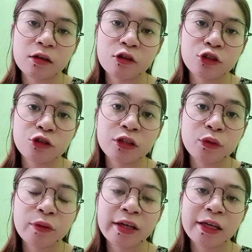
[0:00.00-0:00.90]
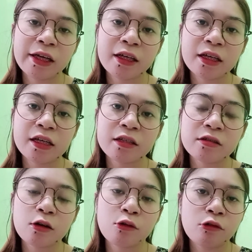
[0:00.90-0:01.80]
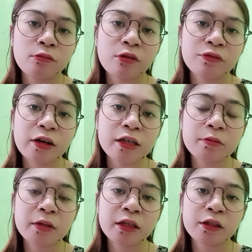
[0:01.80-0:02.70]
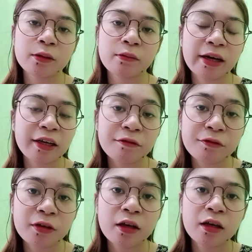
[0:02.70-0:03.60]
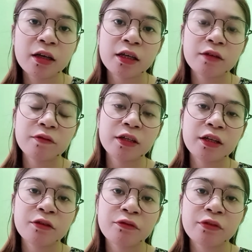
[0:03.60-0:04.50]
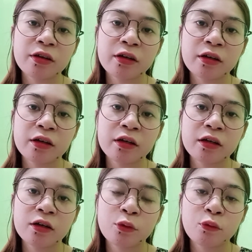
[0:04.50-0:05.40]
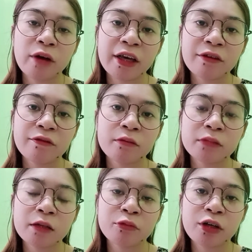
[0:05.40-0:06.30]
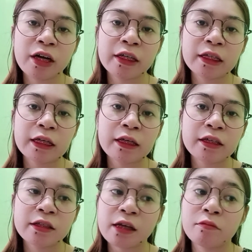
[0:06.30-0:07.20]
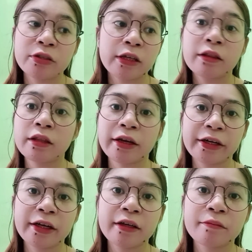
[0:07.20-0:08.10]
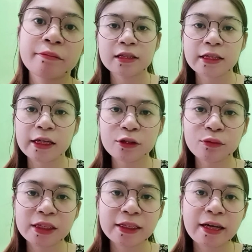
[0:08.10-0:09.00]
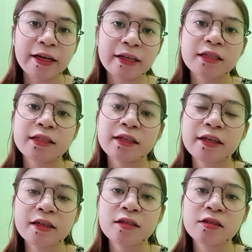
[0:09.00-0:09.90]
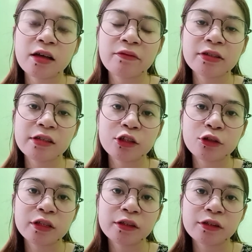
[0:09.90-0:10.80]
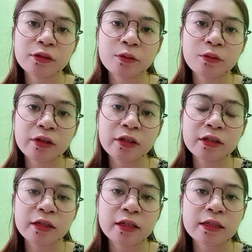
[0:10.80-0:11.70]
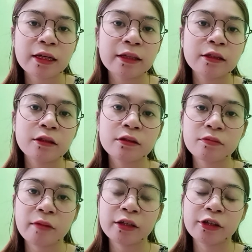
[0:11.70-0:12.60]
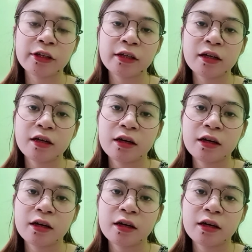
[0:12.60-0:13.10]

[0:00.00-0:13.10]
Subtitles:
conjugal dwelling is the home of the husband and the wife, even if the wife temporarily is absent therein. Second one, guys, is having sexual intercourse in scandalous manner